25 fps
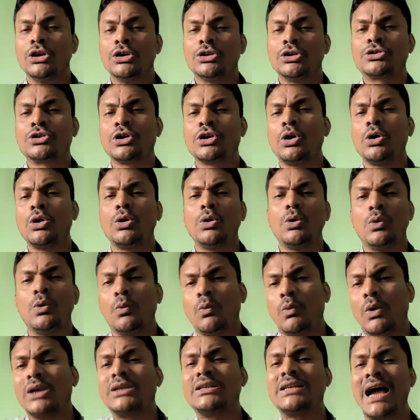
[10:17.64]
So
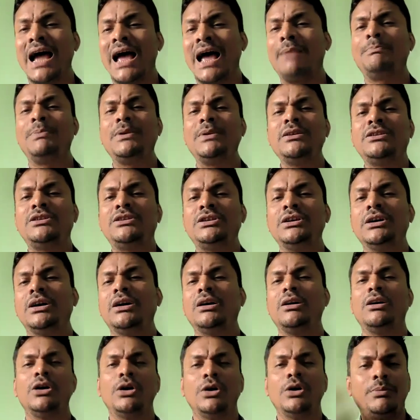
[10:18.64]
what happened here,
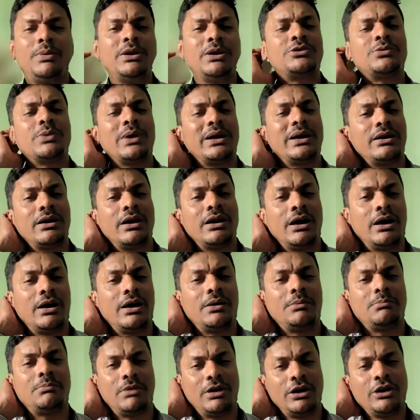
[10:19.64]
which
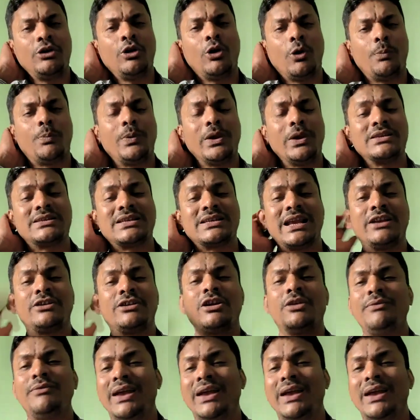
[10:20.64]
were European center,